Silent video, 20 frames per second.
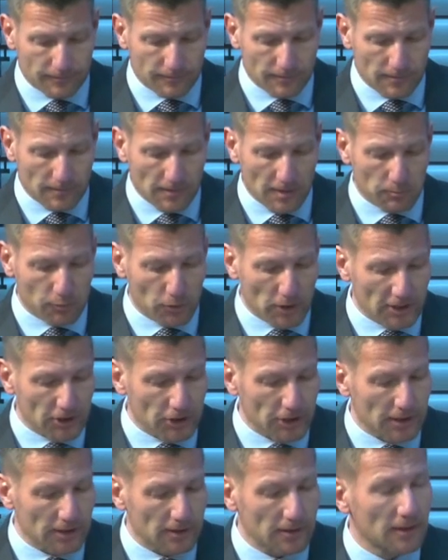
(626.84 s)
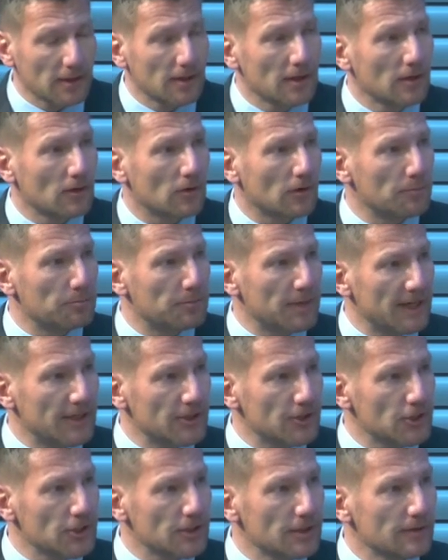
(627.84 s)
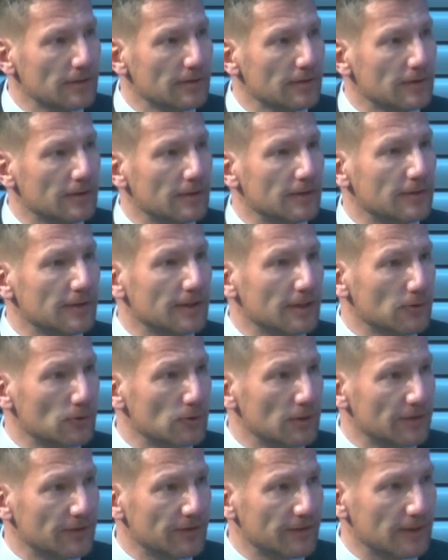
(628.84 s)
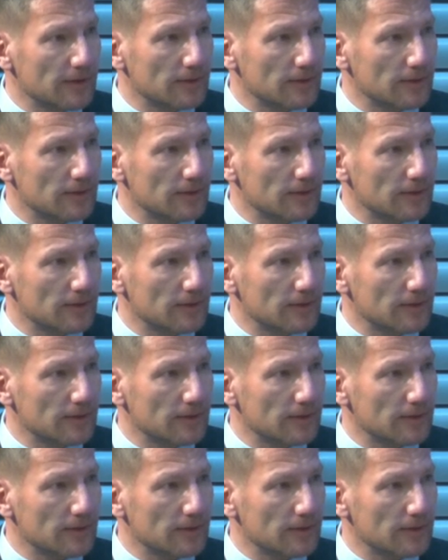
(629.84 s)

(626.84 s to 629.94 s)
The pressure on pensions is increasing.